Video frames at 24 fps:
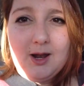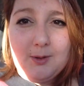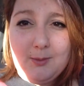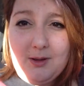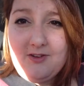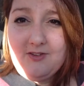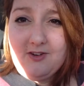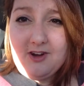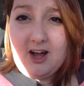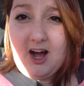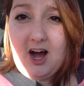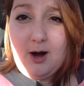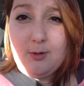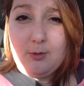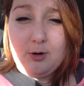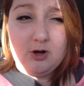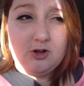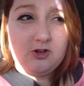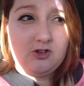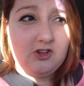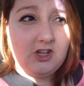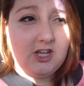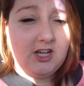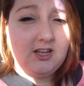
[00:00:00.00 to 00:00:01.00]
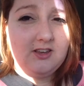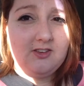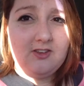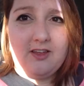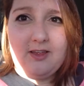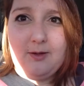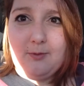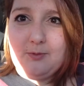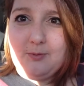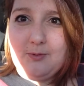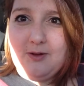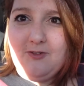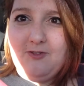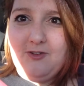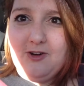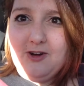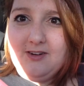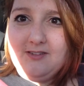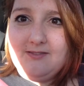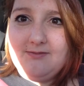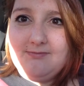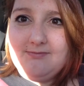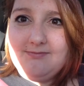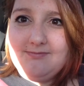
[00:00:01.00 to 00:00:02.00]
I'm waiting for a car wash. Sorry, that was my foot.